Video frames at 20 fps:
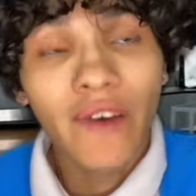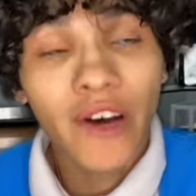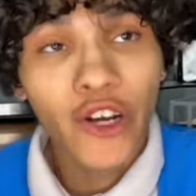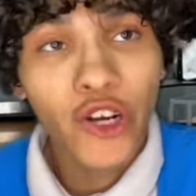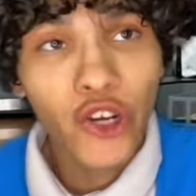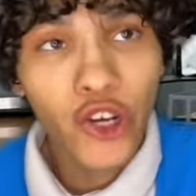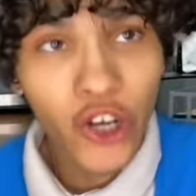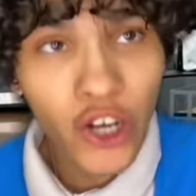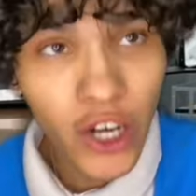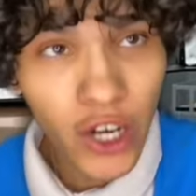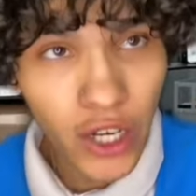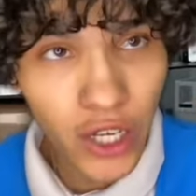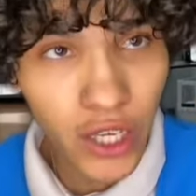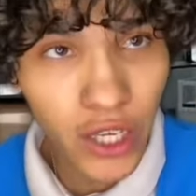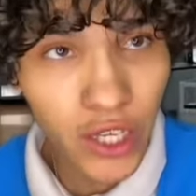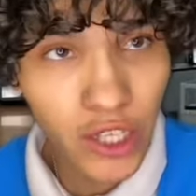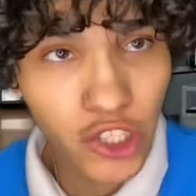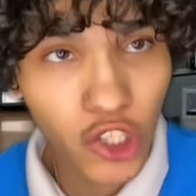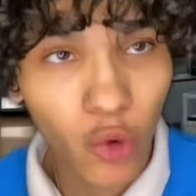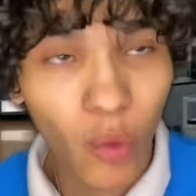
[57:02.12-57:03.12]
under your
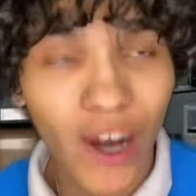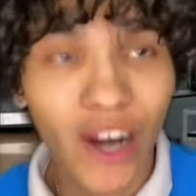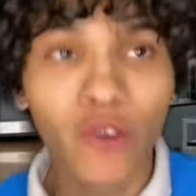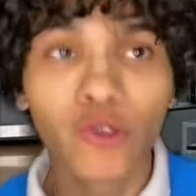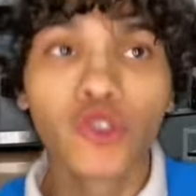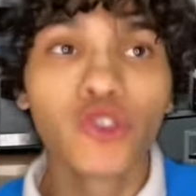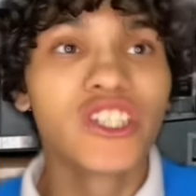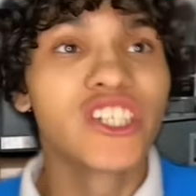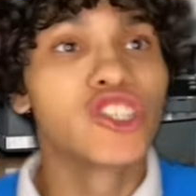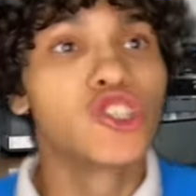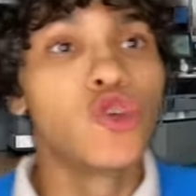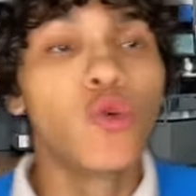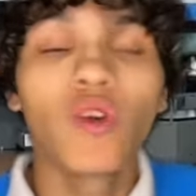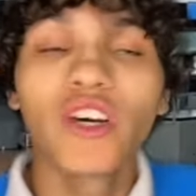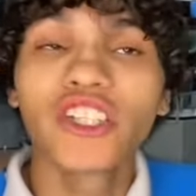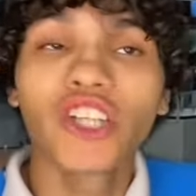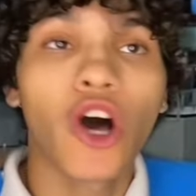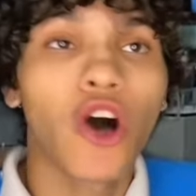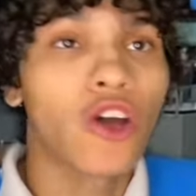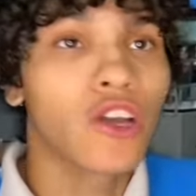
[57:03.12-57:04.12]
hoodie, so why don't you bro, just do what?
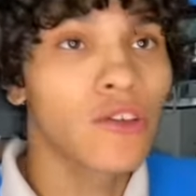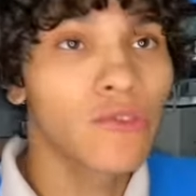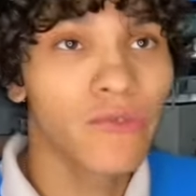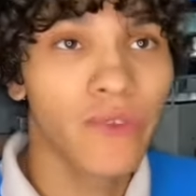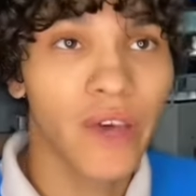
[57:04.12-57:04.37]
us all no. a